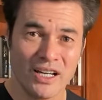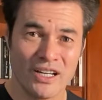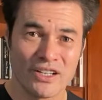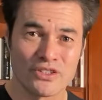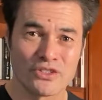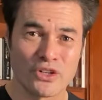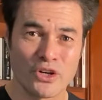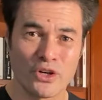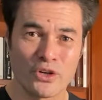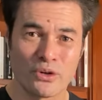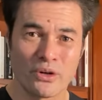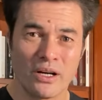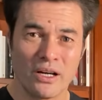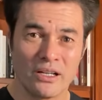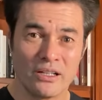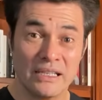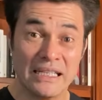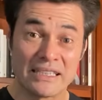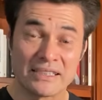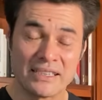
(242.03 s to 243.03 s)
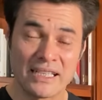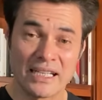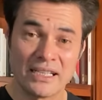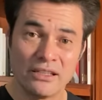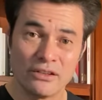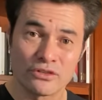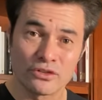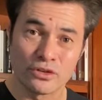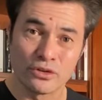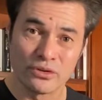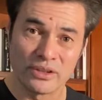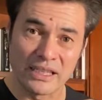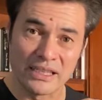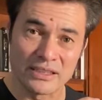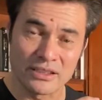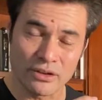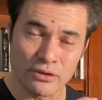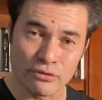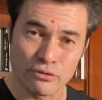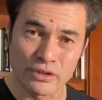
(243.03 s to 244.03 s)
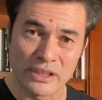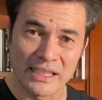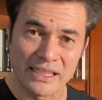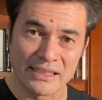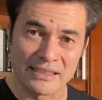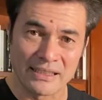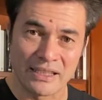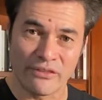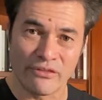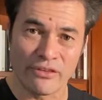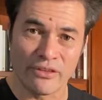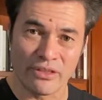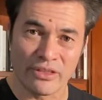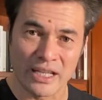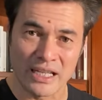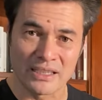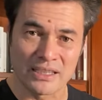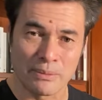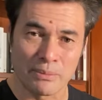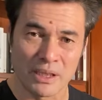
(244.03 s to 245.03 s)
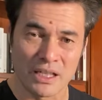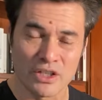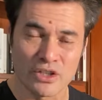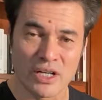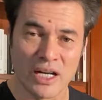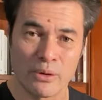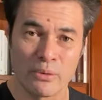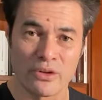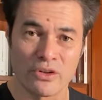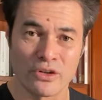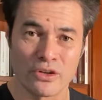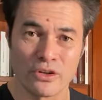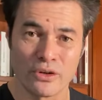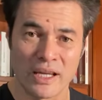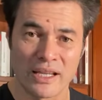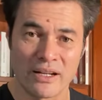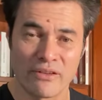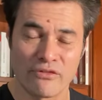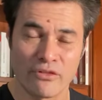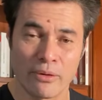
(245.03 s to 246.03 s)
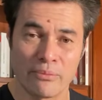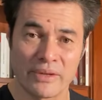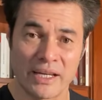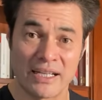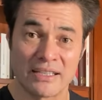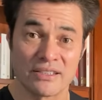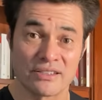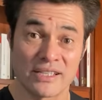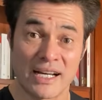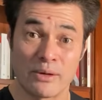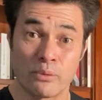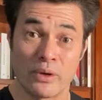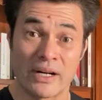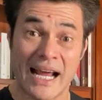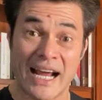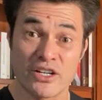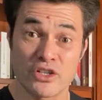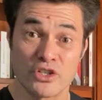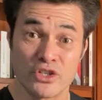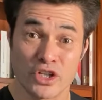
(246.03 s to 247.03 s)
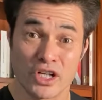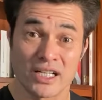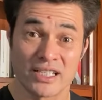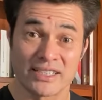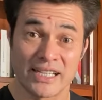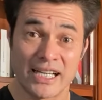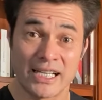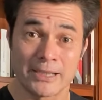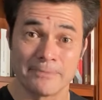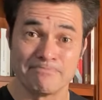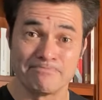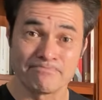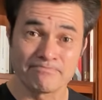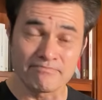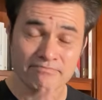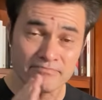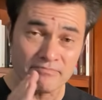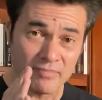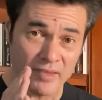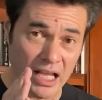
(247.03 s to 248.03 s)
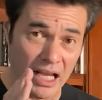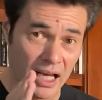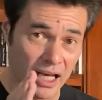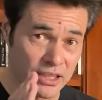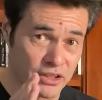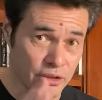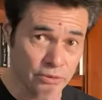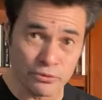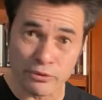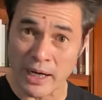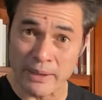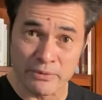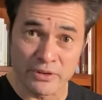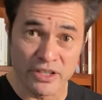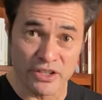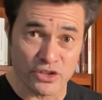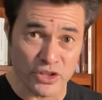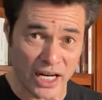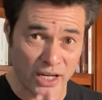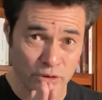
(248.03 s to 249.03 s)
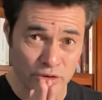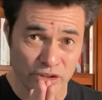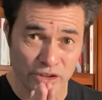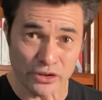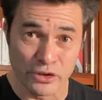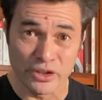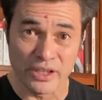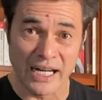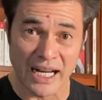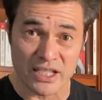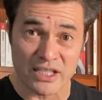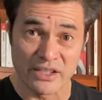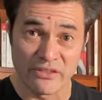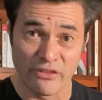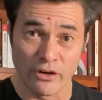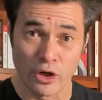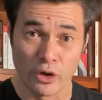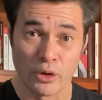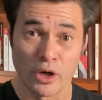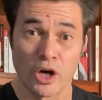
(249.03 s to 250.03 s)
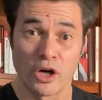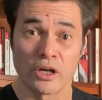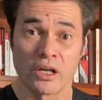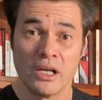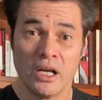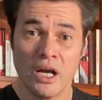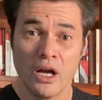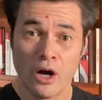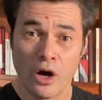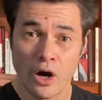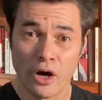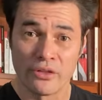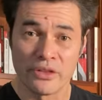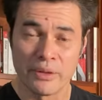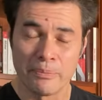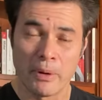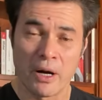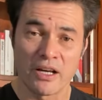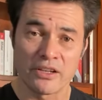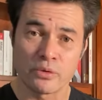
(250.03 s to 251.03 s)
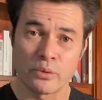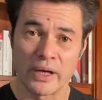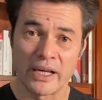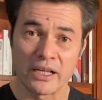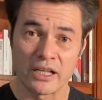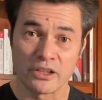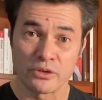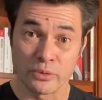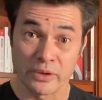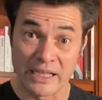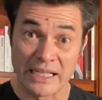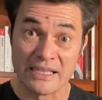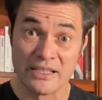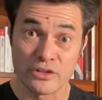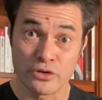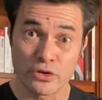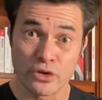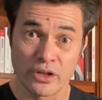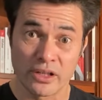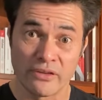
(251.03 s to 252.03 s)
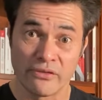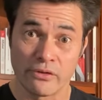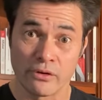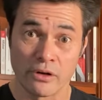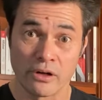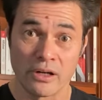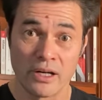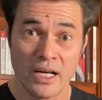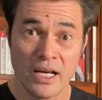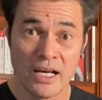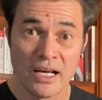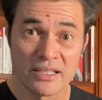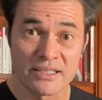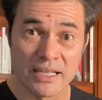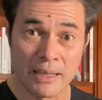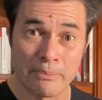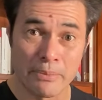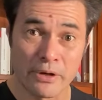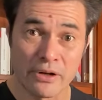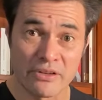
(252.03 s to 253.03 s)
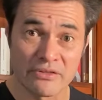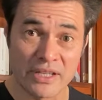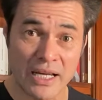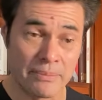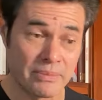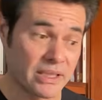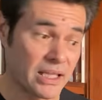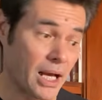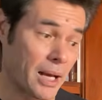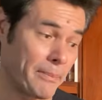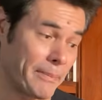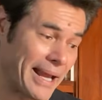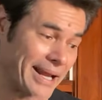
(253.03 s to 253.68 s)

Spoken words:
So listen in to these 3 different things I'm going to share with you, and then from there decide what action you're going to take. Subscribe to this channel so that you can actually follow along on the pathway, because we're in this journey for some period of time to come.